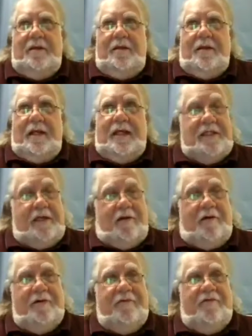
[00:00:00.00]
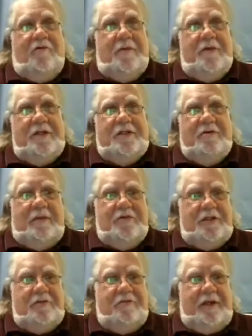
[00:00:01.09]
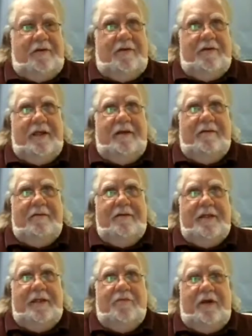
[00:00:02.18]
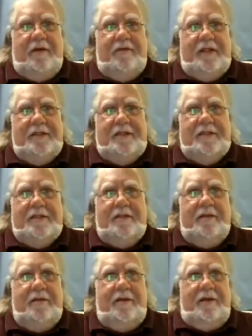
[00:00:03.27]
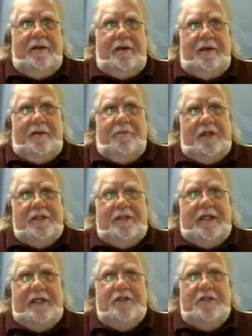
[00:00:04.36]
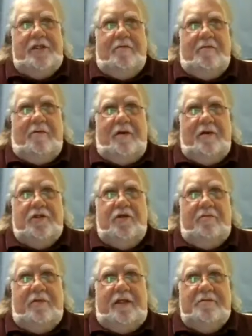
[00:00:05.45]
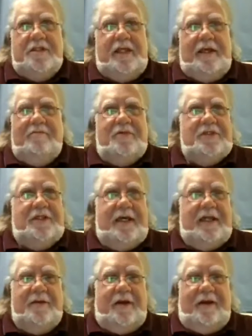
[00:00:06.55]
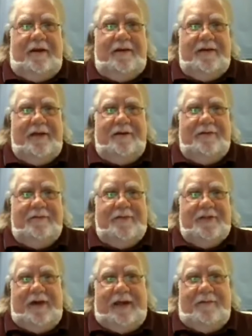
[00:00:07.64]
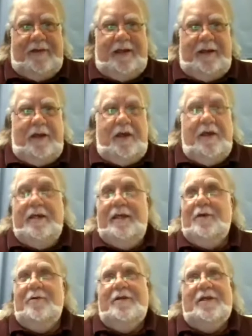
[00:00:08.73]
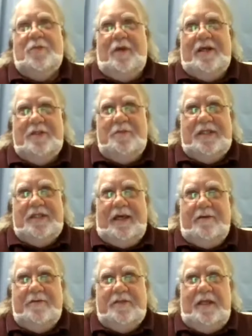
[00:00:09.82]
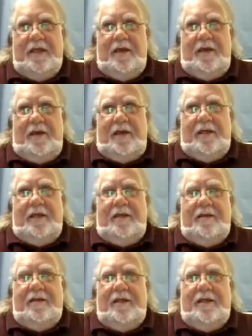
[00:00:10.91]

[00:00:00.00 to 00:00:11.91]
like I said, all the former descriptions we'd heard here in previous presentations here were all true. Stanton was a teddy bear. He was great, right? He could express himself. He